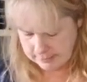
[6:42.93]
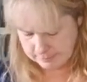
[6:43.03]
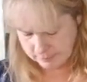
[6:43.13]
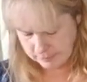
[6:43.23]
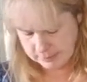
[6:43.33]

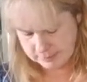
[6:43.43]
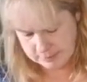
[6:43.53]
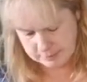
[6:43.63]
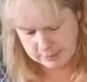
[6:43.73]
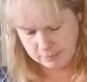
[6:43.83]
and pull out
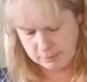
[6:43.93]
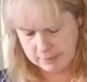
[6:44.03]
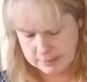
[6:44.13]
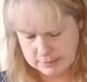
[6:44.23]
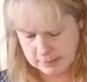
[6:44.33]
some big
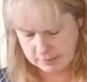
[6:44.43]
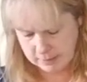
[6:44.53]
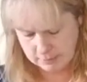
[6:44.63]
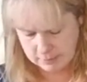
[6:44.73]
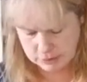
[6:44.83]
ones that I
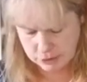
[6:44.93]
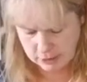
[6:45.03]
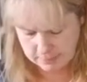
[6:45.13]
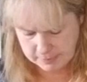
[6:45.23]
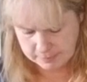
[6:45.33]
might want to
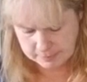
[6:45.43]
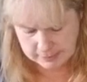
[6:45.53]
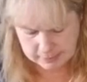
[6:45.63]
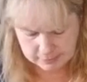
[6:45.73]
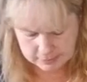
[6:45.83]
chop up
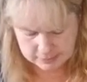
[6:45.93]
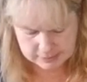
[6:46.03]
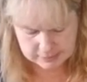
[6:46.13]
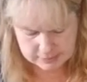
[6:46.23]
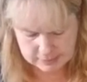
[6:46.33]
later because
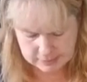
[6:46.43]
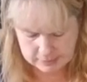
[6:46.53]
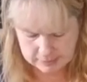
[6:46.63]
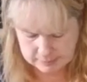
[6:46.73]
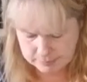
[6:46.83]
these
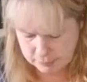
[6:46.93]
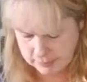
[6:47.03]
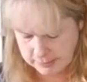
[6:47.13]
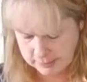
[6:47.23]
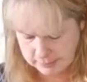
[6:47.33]

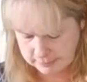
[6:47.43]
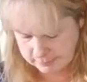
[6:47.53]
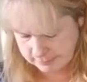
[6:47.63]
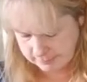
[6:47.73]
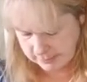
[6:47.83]

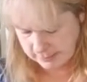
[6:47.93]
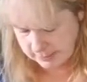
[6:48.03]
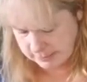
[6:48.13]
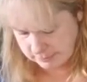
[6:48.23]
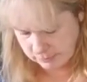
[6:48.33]

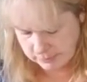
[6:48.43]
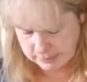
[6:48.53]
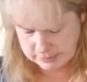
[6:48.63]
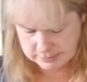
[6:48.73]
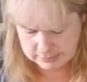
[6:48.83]
pre-cut
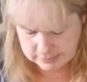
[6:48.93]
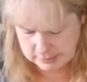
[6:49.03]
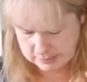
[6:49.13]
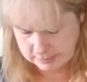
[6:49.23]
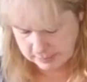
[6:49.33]
ones
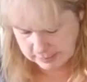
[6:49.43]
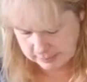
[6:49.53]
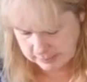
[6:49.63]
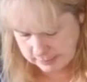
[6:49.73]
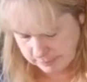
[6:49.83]
tend to be a
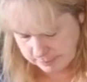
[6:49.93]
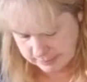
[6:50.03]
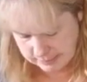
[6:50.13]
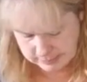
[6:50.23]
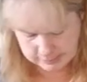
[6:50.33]
little
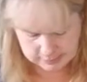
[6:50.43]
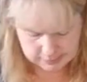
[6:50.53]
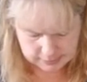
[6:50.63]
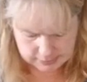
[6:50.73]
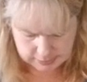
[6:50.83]
big
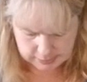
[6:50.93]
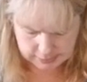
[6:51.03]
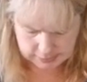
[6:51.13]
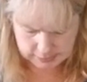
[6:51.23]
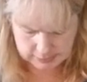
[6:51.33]

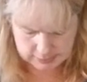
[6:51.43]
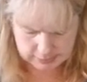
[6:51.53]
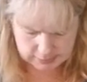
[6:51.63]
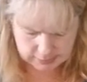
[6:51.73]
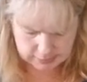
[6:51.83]
and
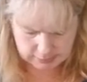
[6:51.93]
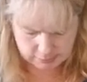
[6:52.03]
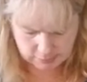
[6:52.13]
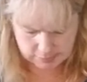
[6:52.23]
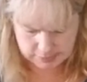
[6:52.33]
they don't
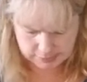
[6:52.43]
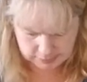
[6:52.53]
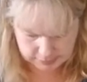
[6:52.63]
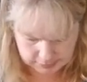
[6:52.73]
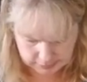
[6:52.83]
always
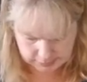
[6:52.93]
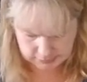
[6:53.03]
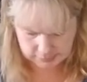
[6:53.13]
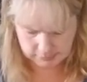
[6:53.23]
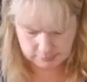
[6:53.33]

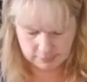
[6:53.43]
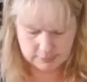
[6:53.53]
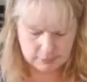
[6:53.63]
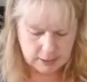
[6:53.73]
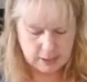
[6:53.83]
get it right.
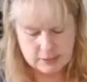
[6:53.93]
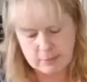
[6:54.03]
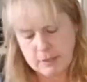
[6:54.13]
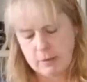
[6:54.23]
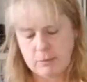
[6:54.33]

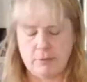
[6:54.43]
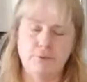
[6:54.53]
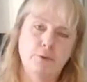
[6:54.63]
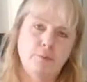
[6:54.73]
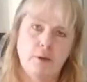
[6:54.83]
Same thing with the
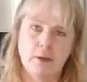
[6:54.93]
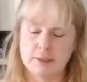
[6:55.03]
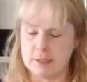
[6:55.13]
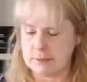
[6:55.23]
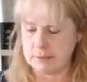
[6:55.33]
food
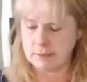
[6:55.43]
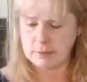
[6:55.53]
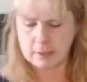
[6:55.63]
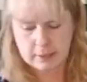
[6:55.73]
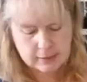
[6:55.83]
processor.
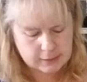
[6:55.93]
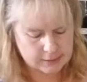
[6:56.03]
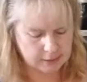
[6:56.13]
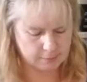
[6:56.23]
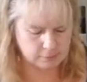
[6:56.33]
I get the
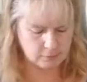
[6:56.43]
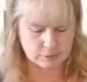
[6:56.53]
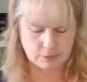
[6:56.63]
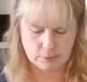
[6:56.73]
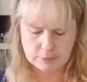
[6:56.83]
same
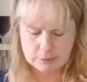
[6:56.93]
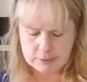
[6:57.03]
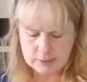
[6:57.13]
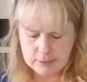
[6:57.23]
results